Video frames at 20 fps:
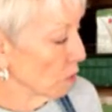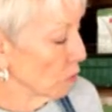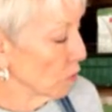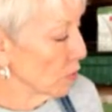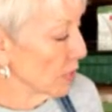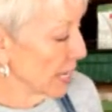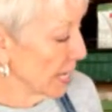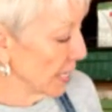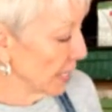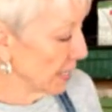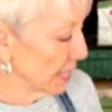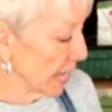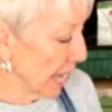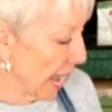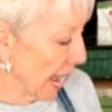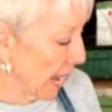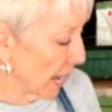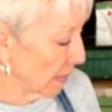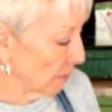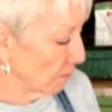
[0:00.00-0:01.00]
looking to
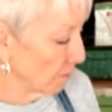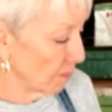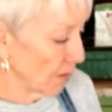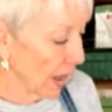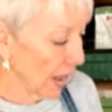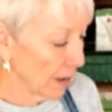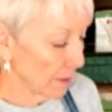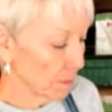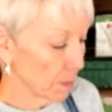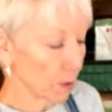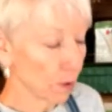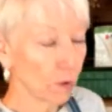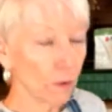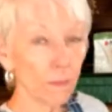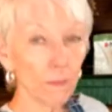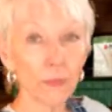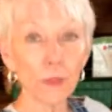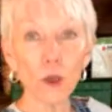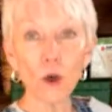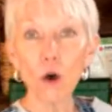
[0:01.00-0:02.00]
add fiber,
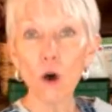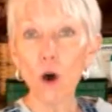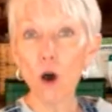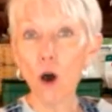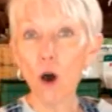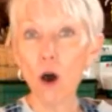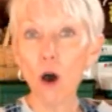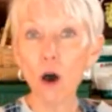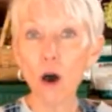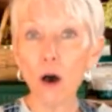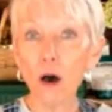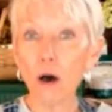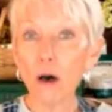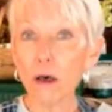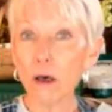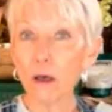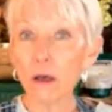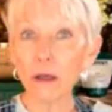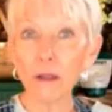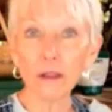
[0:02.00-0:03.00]

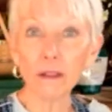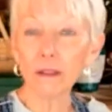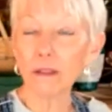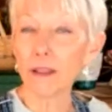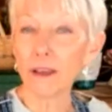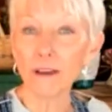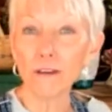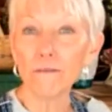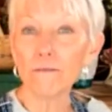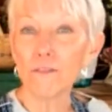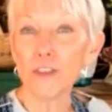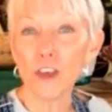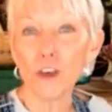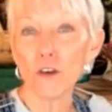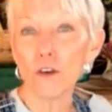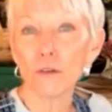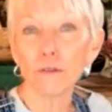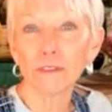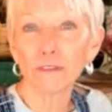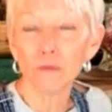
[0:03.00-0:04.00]
all of
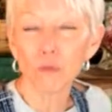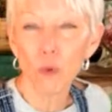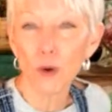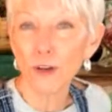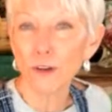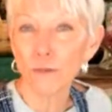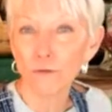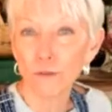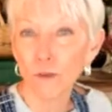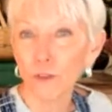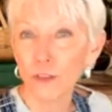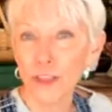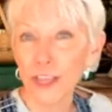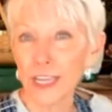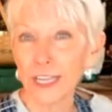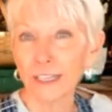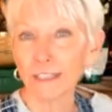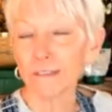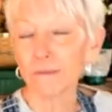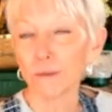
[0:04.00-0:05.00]
those wonderful
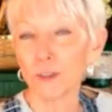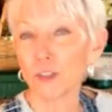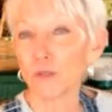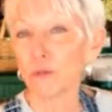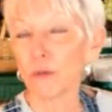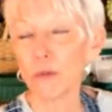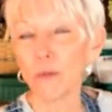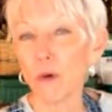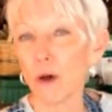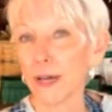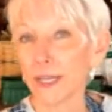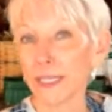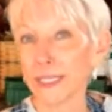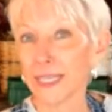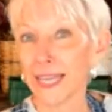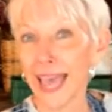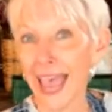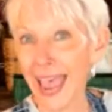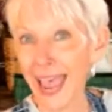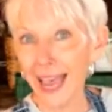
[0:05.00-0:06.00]
things which we want to
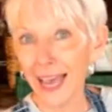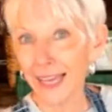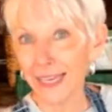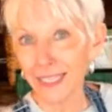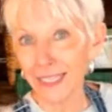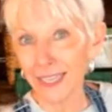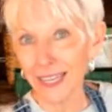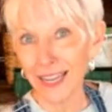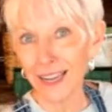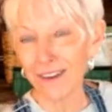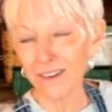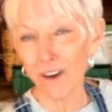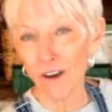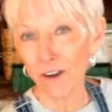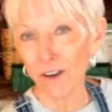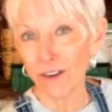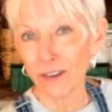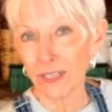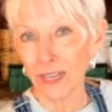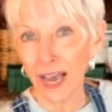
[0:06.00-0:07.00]
add in
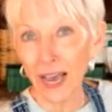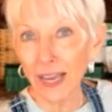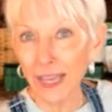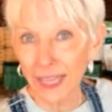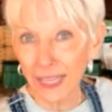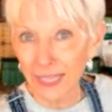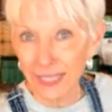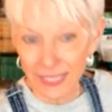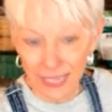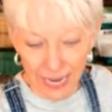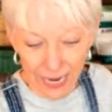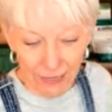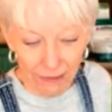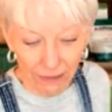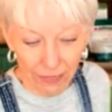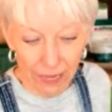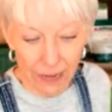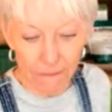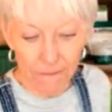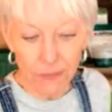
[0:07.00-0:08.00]
our diet
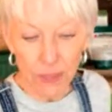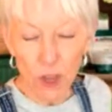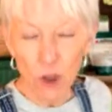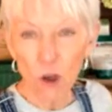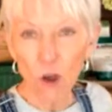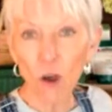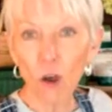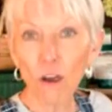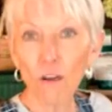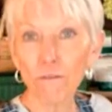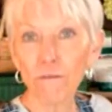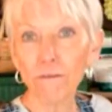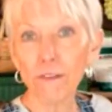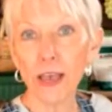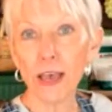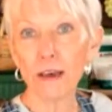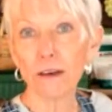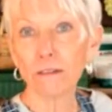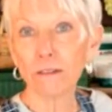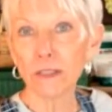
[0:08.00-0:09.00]
daily are
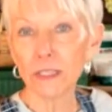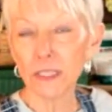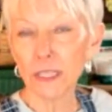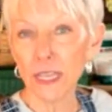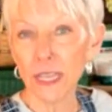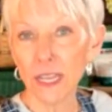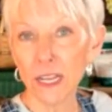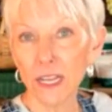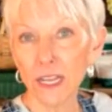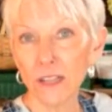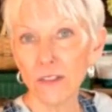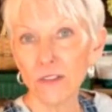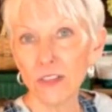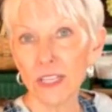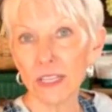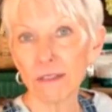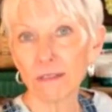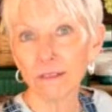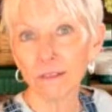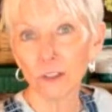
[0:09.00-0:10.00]
found in
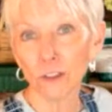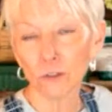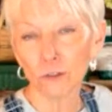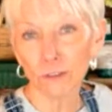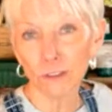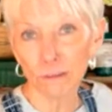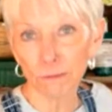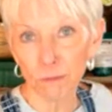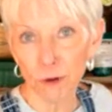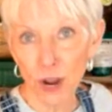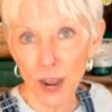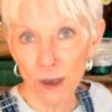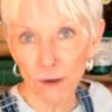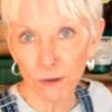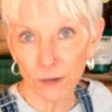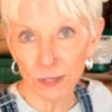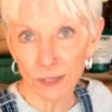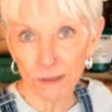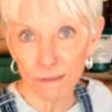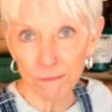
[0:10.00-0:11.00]
these little
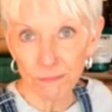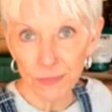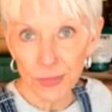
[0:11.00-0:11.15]
sprouts.